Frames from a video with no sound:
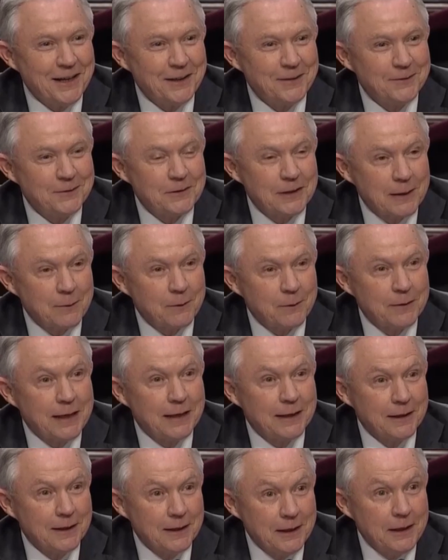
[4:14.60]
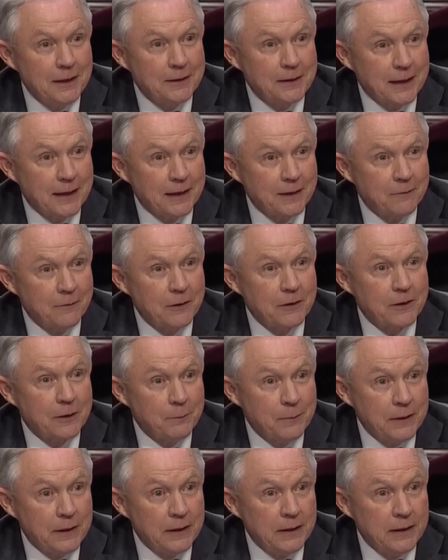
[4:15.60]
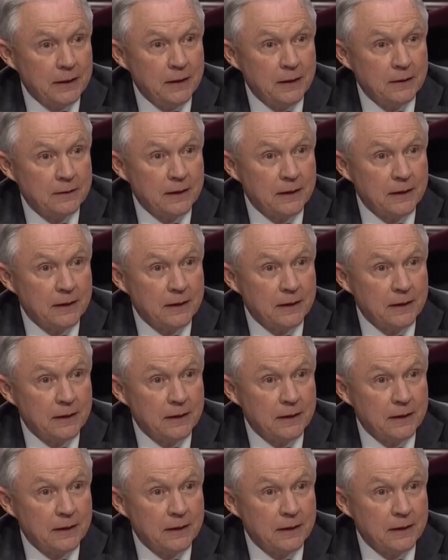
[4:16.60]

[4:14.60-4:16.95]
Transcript: Some of that leaked out of the committee